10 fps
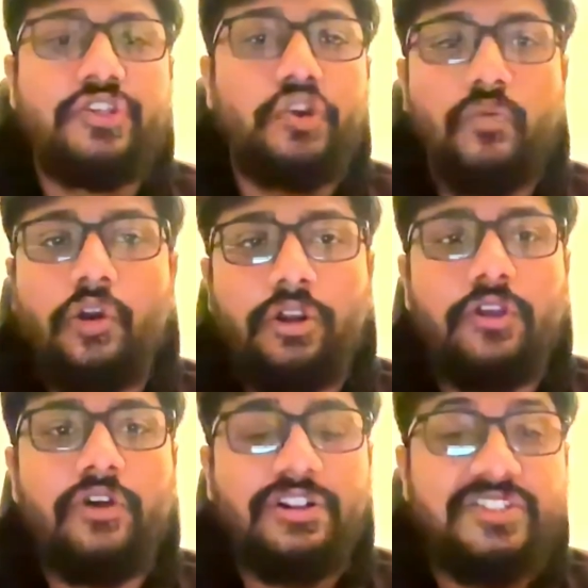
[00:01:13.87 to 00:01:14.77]
new model
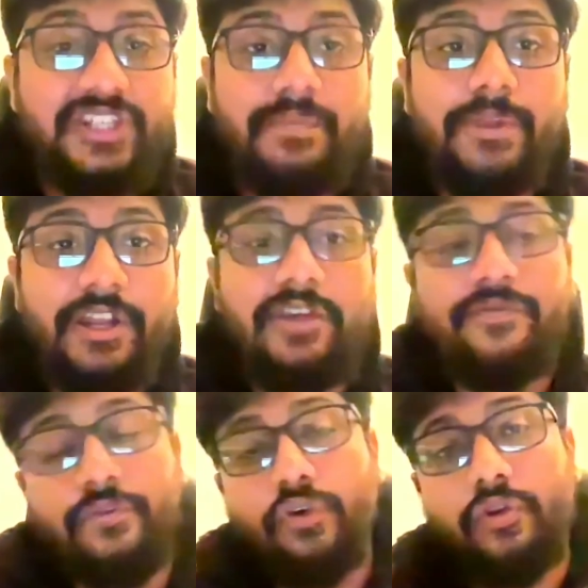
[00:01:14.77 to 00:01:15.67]
called
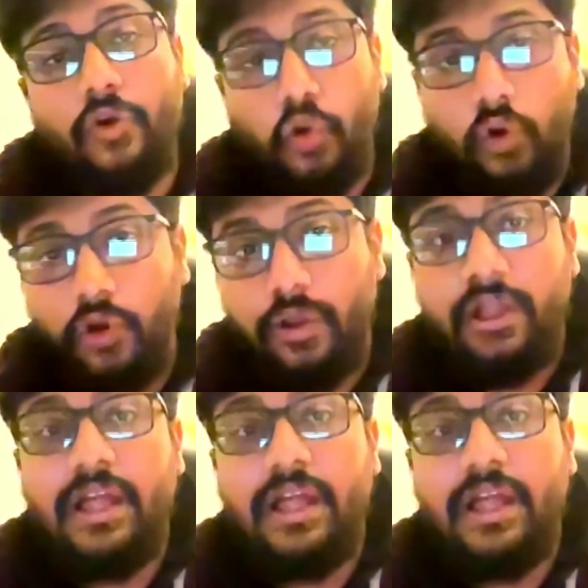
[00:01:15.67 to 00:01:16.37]
GPT-4o.